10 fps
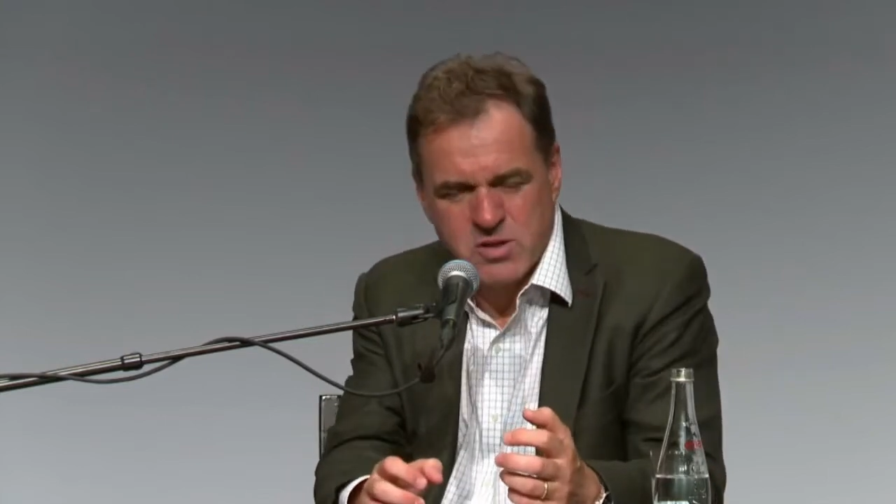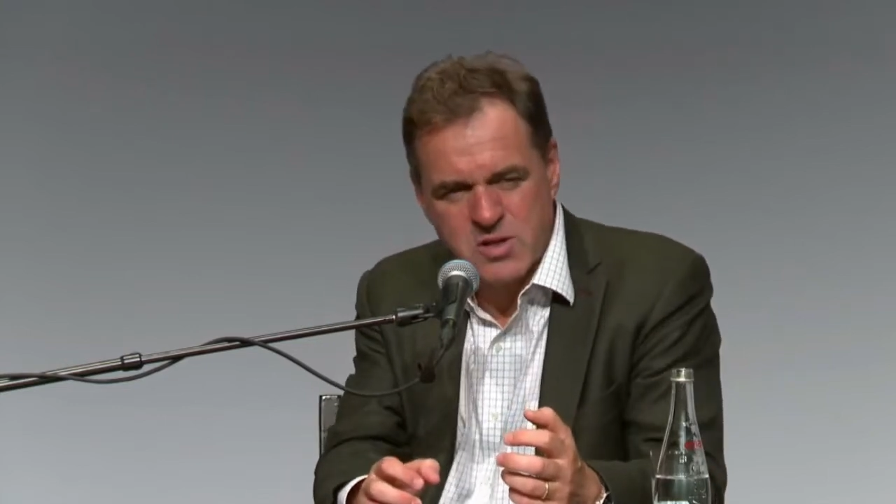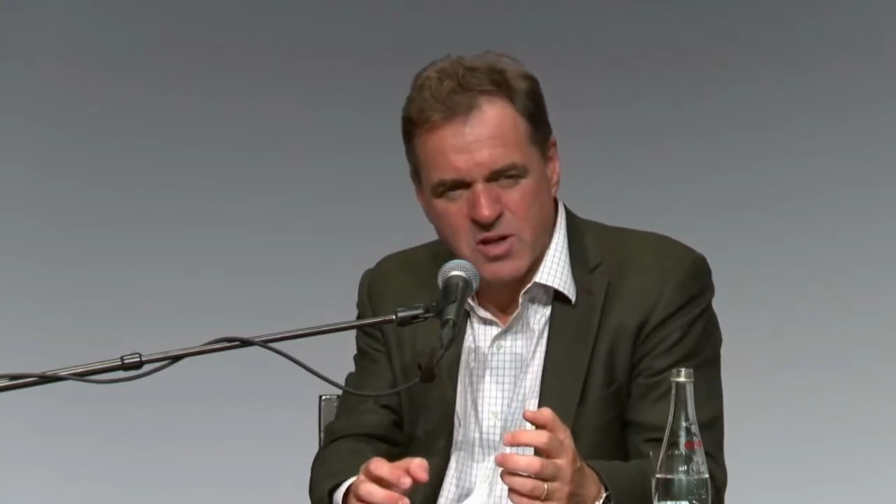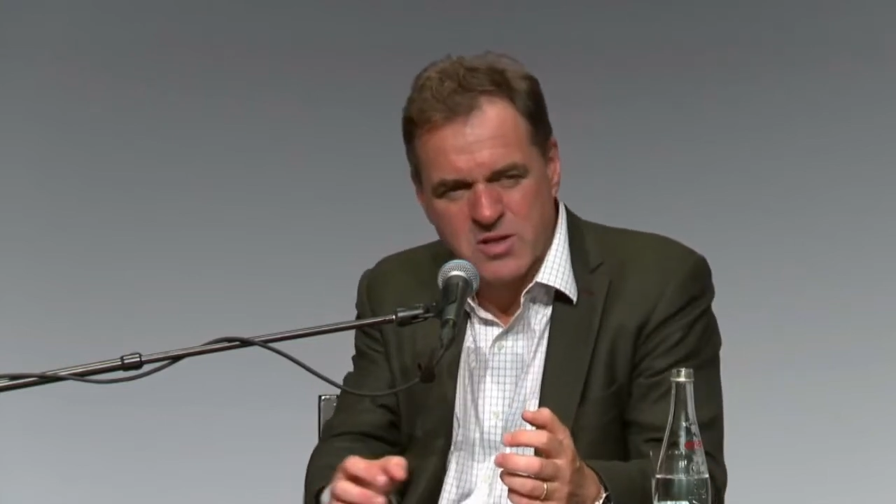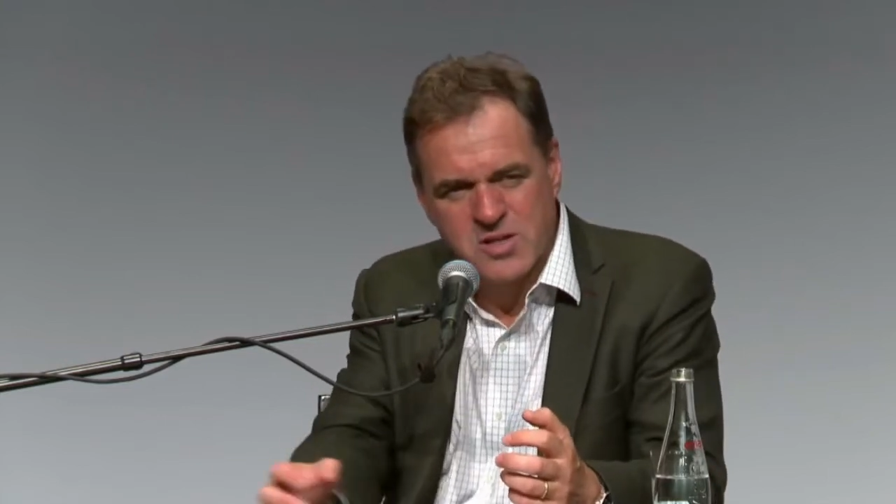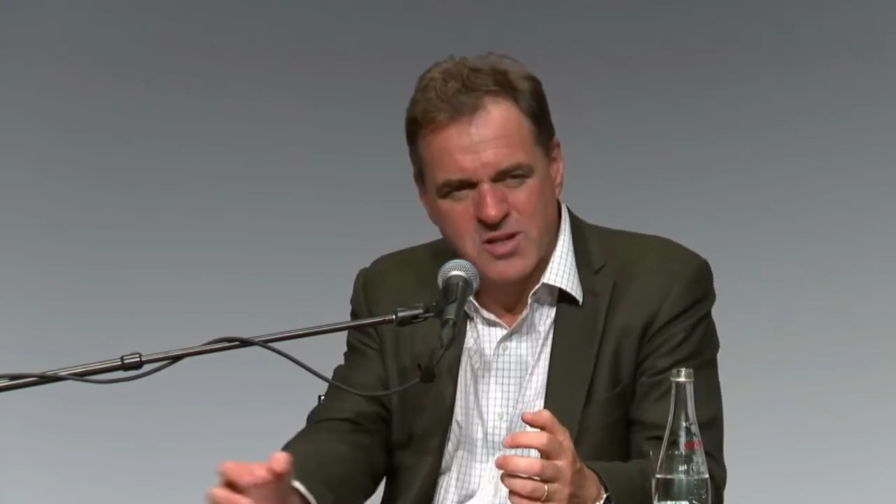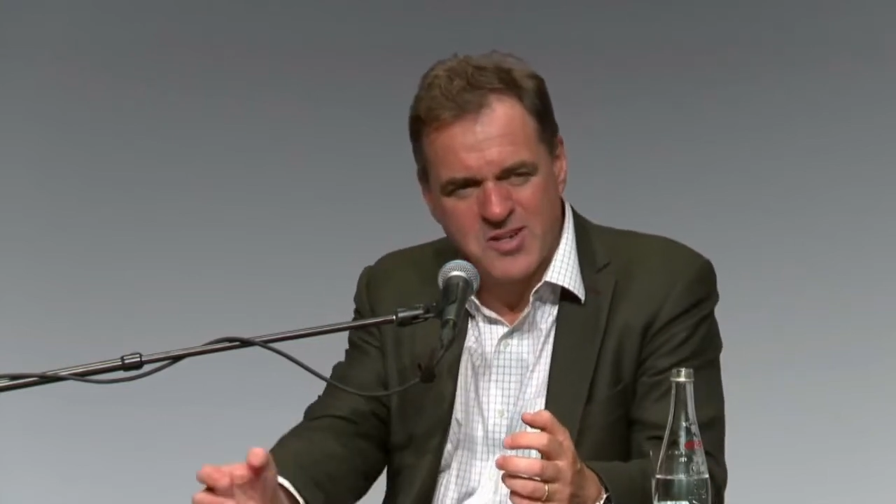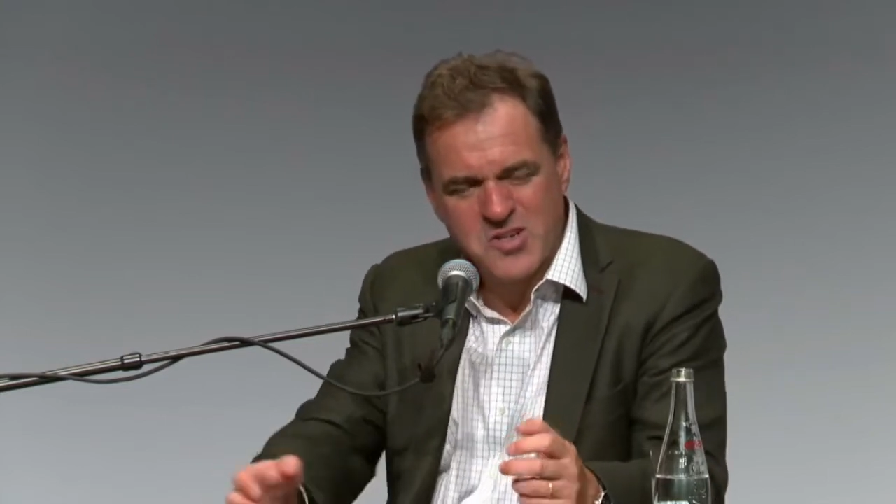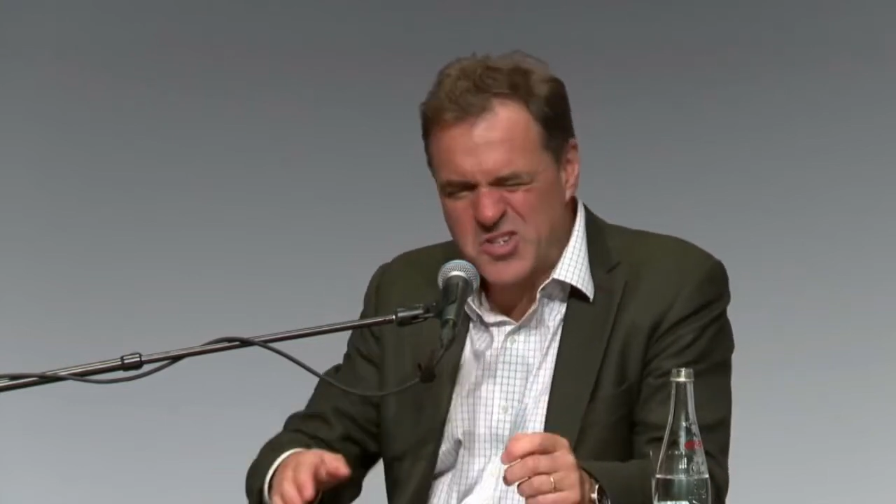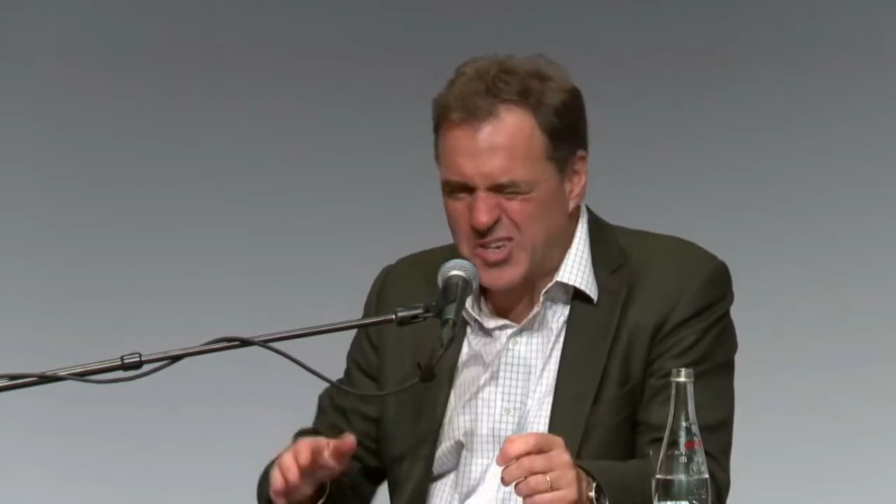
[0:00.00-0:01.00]
in
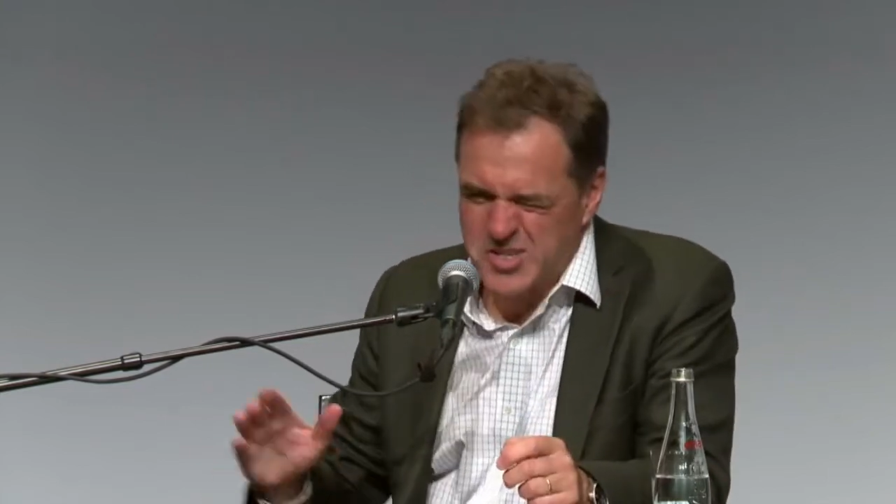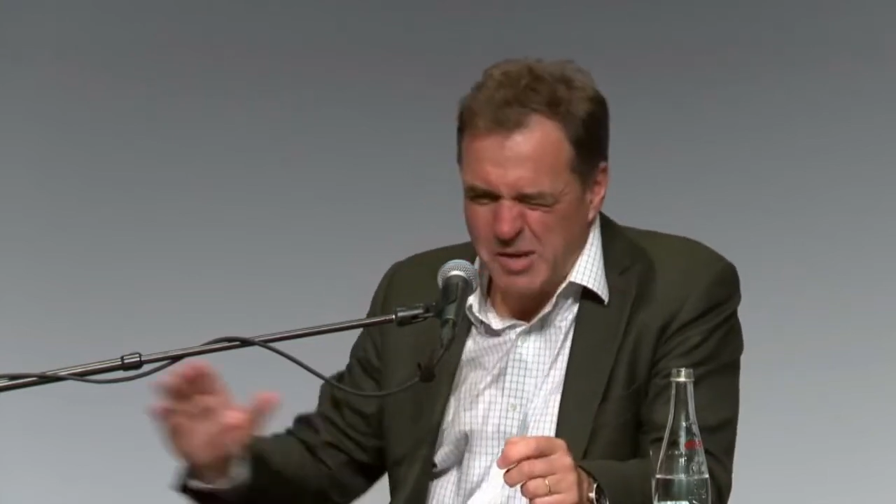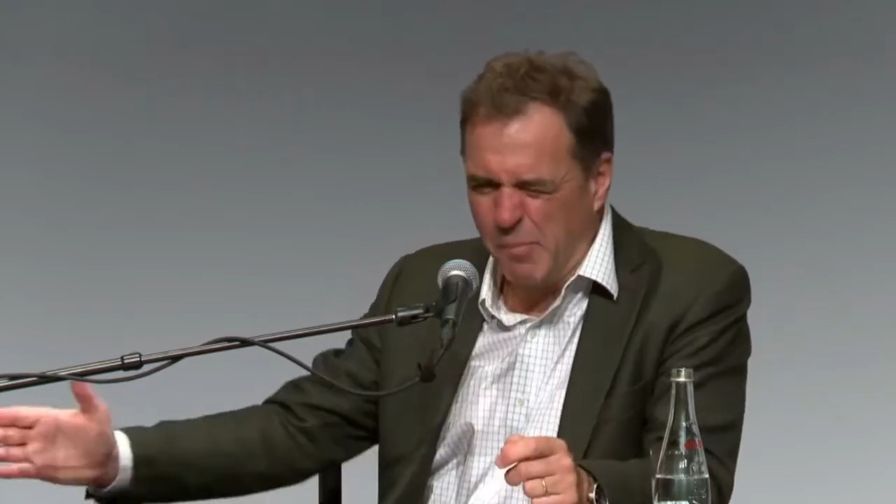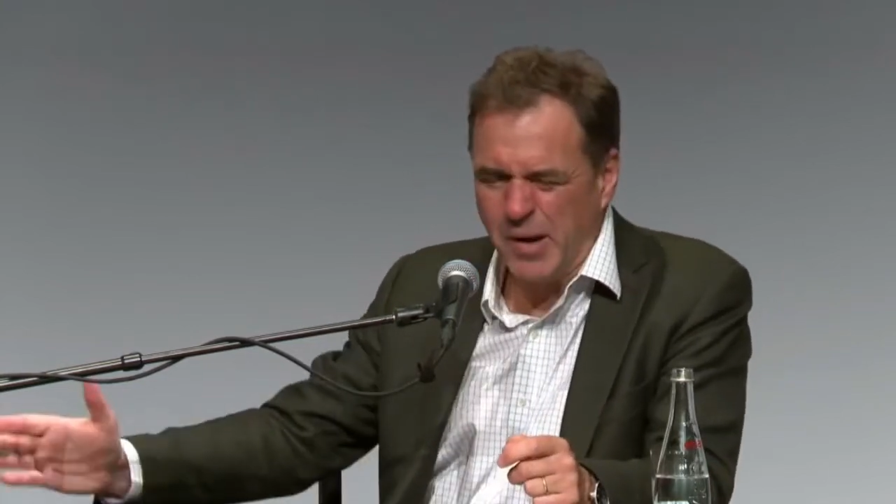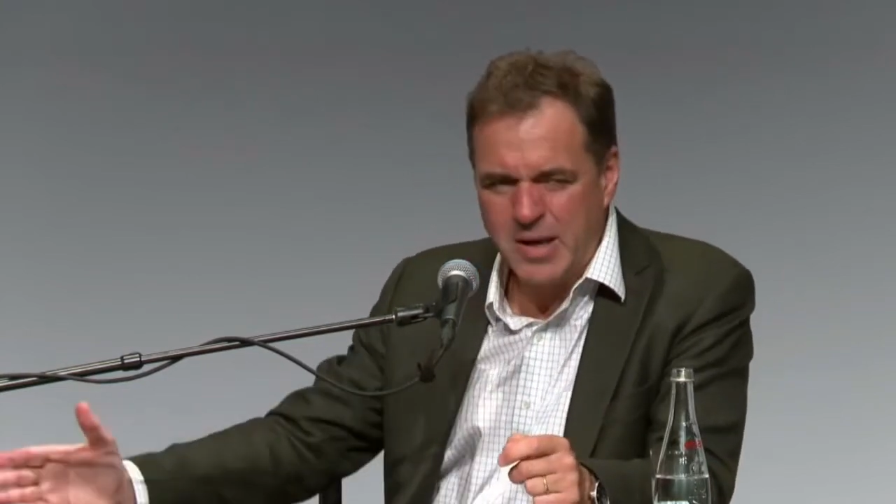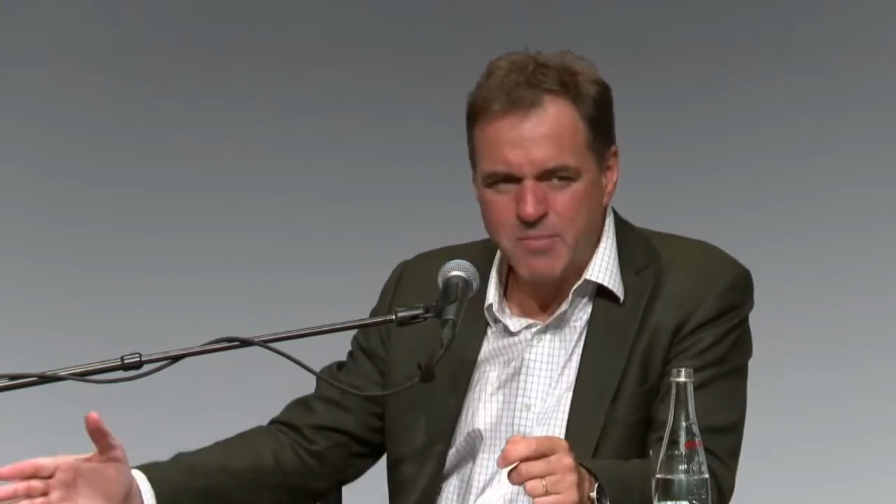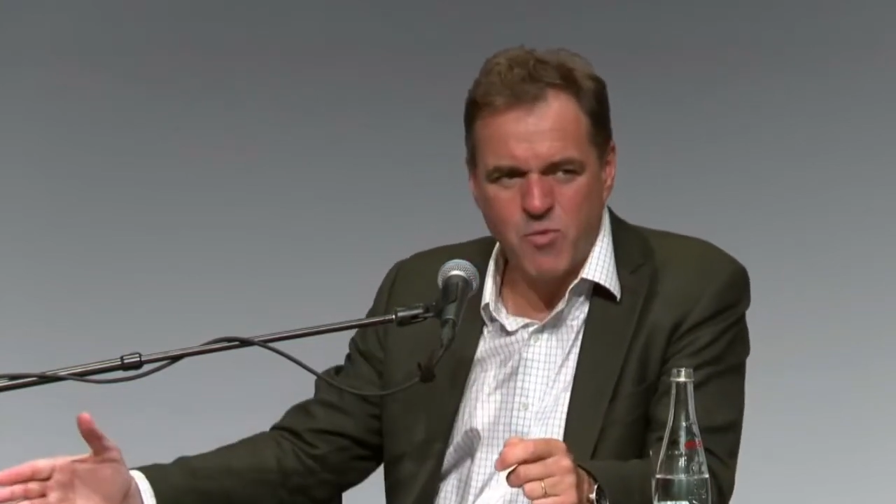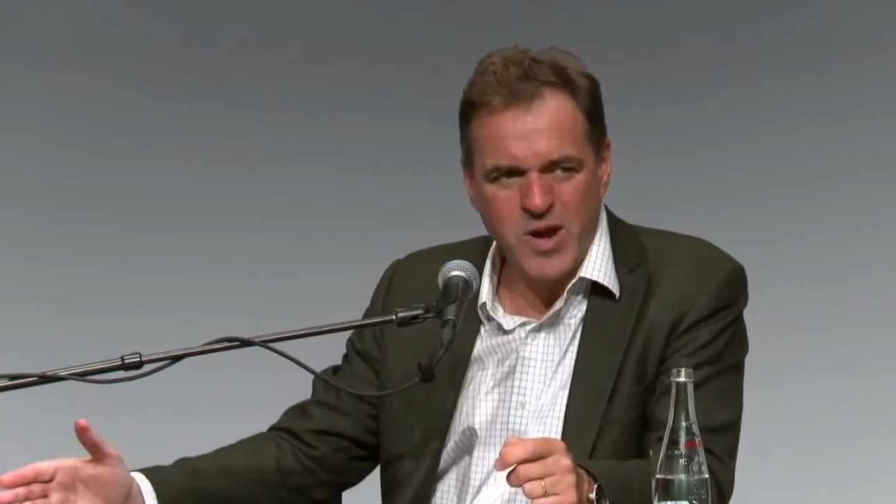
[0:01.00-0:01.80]
1986 to blame